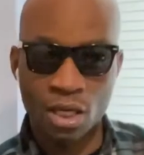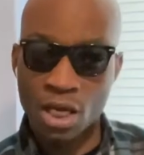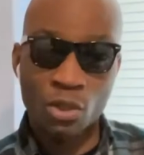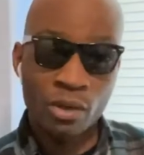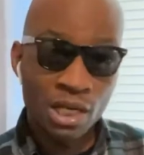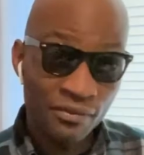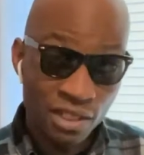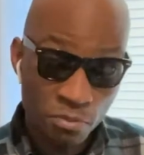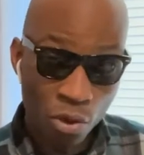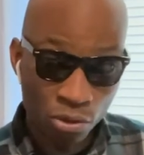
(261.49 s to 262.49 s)
You ain't never
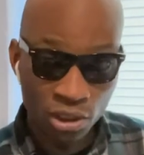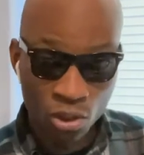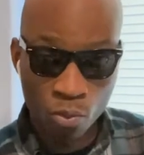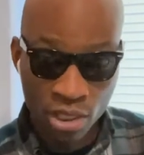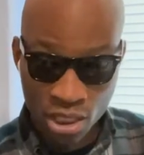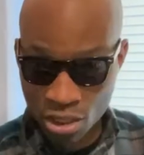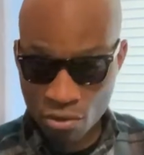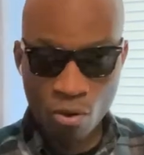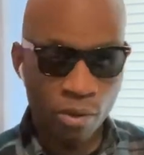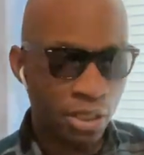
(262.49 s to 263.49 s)
smoked a little weed,
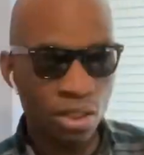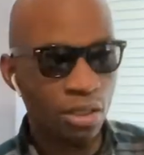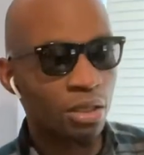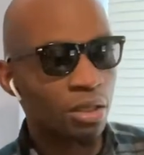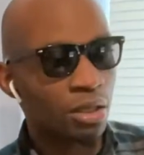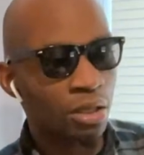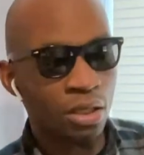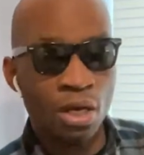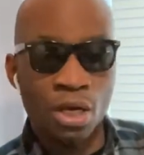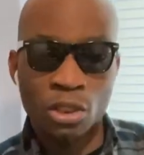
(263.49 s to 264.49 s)
throw it.
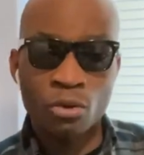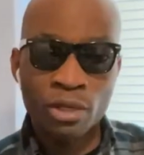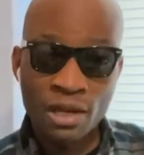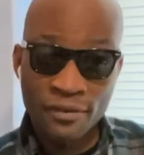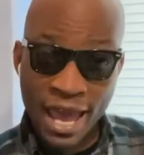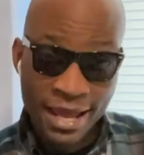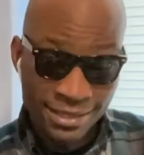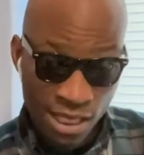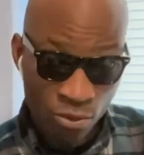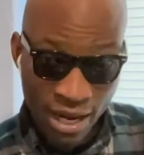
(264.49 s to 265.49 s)
You ain't never had
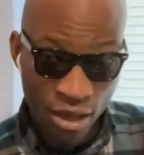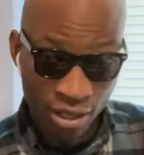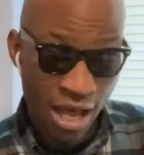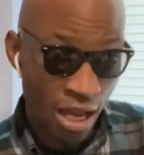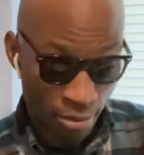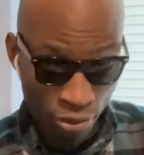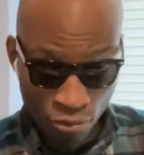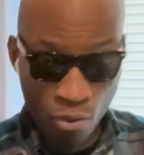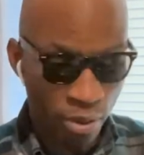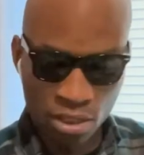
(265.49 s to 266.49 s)
sex without a condom,
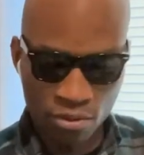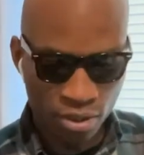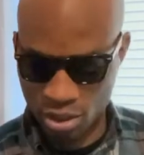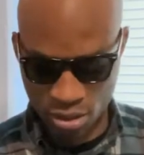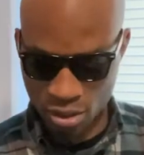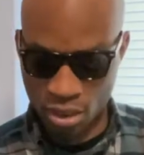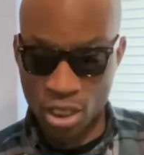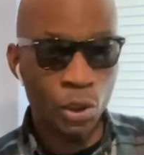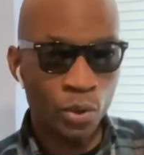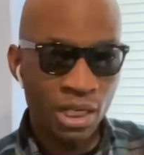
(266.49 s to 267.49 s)
throw it.
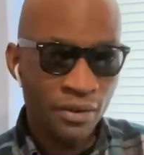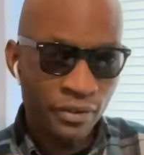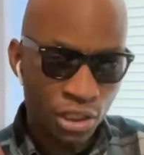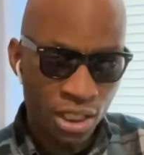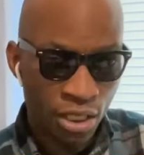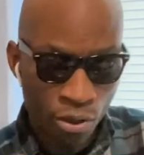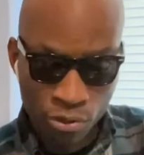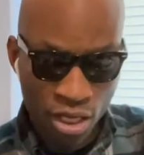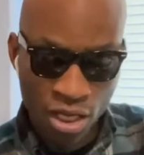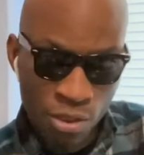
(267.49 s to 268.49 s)
You ain't never cheated on
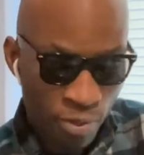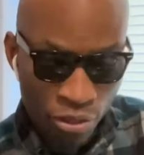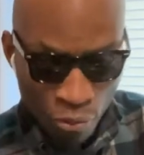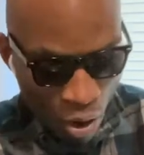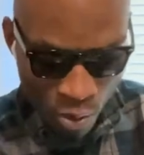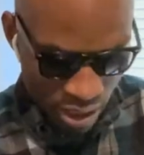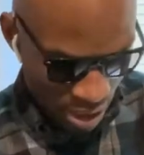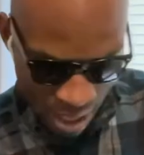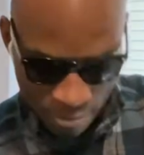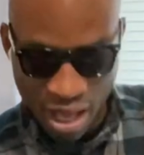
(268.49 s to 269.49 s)
your husband, throw it.
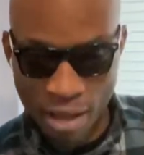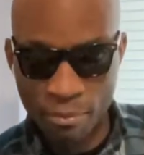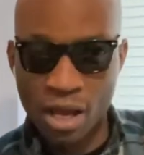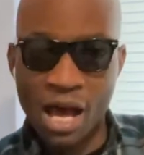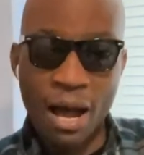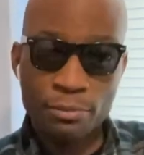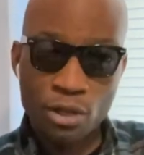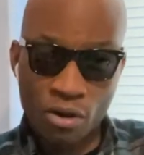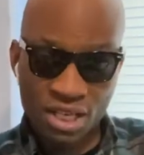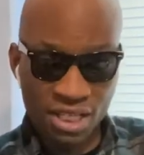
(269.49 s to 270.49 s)
I'm
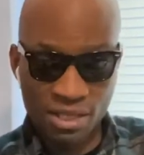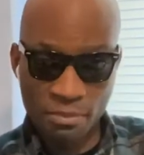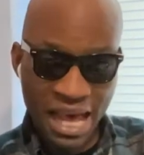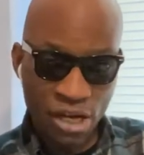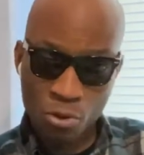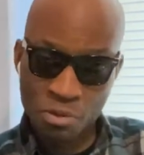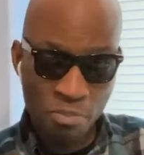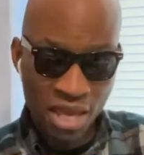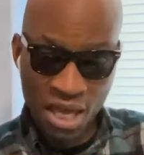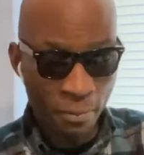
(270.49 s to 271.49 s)
talking to somebody who's
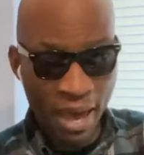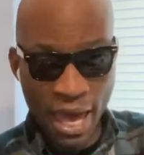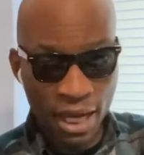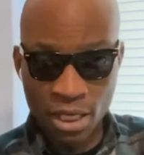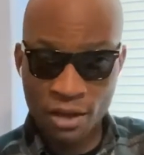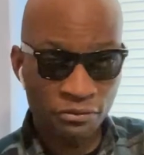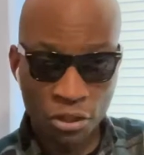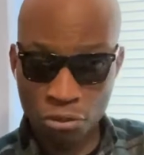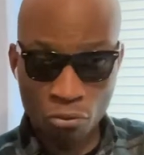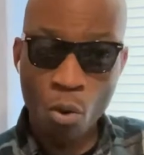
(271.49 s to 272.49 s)
big and bad enough to
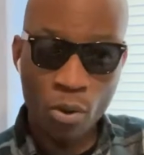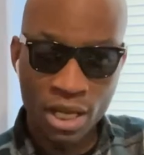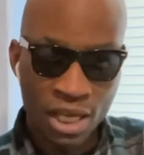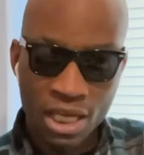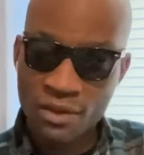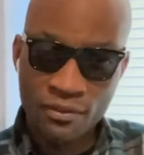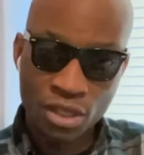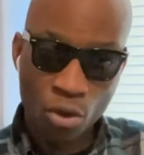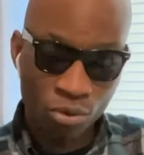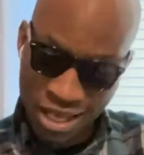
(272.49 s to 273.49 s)
throw it, even
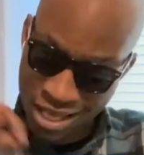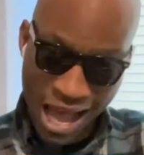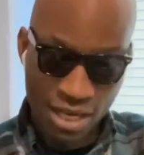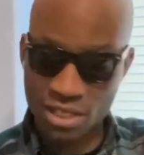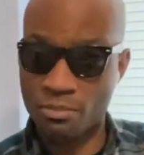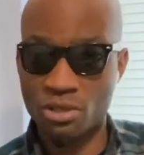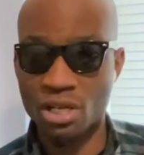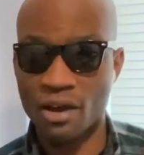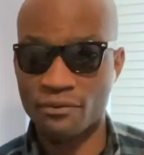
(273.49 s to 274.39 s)
though they got some stuff.